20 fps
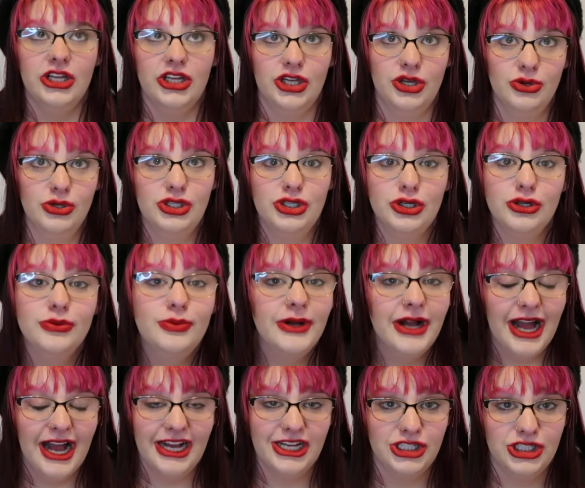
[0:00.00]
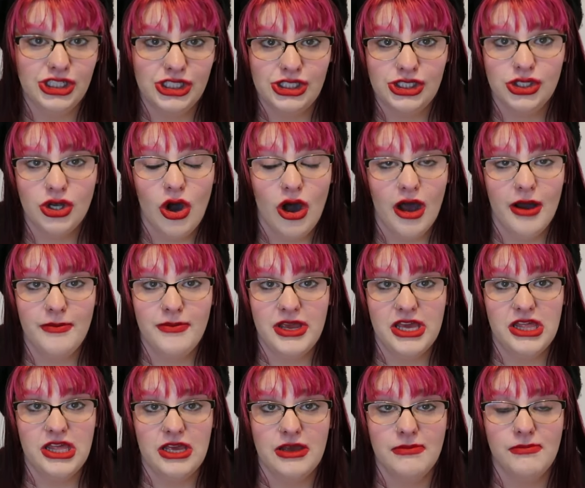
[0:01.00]
YouTube has just taught
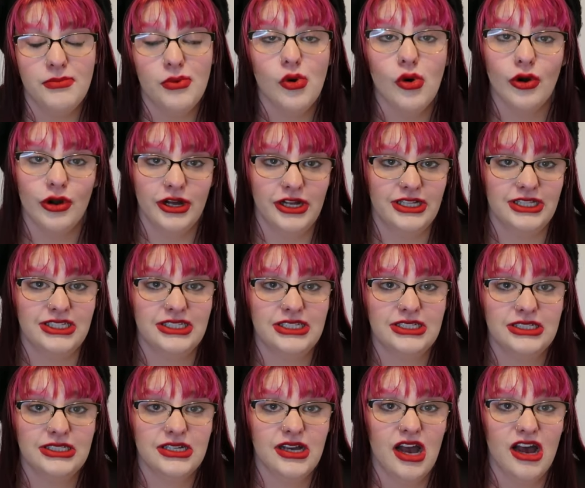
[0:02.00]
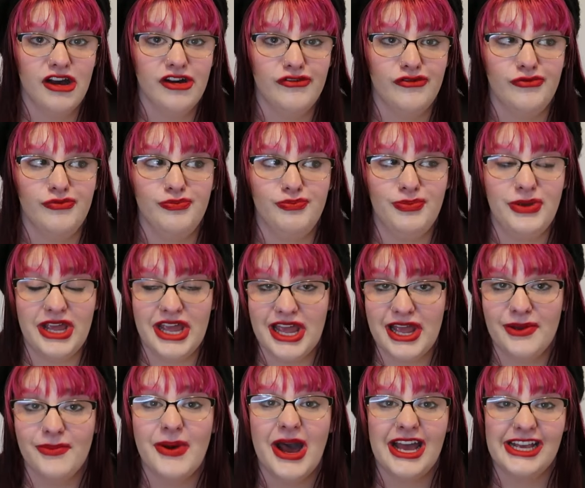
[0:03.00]
me the importance of
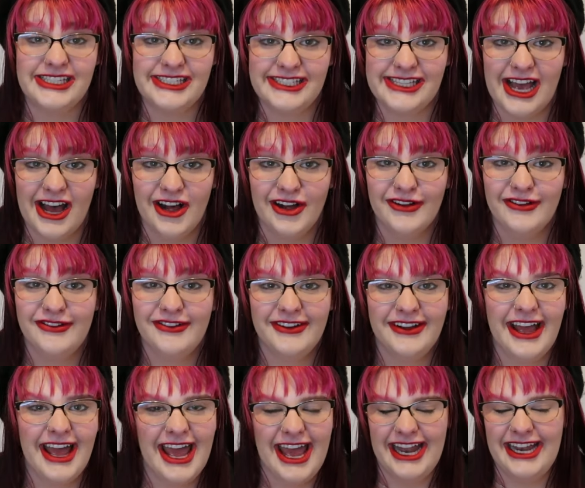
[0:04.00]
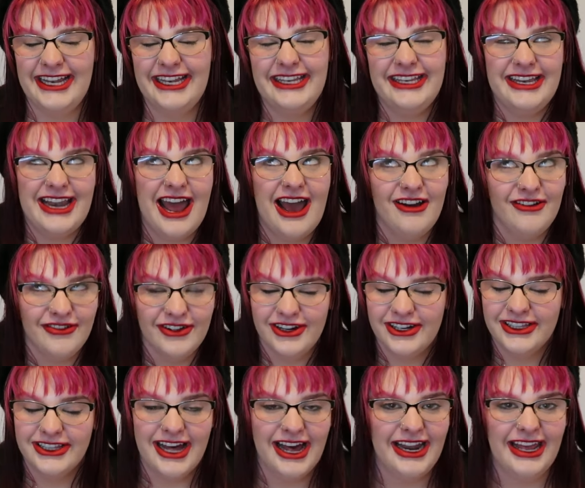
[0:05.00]
being myself and
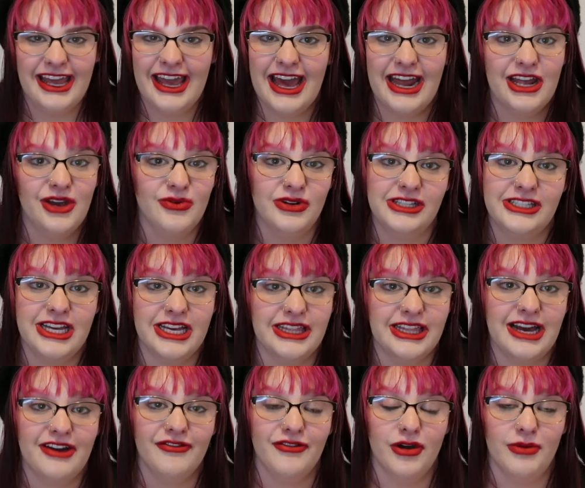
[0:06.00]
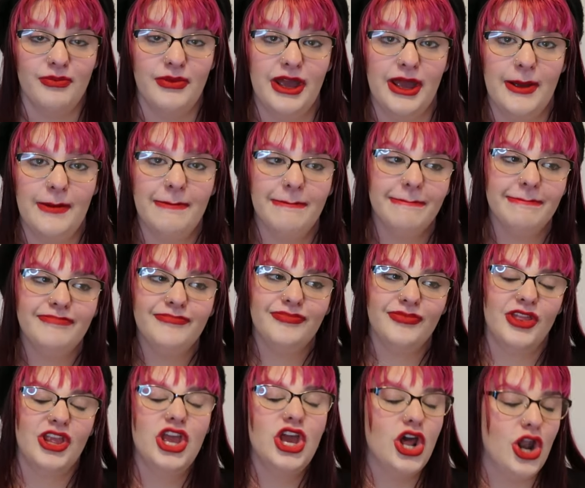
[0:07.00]
never letting anyone take that from me.
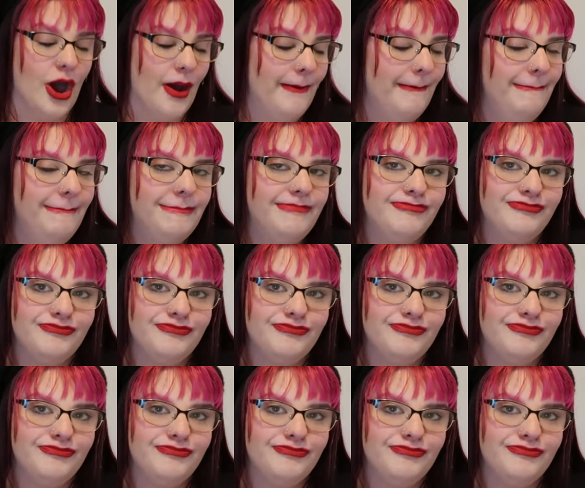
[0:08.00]
You know,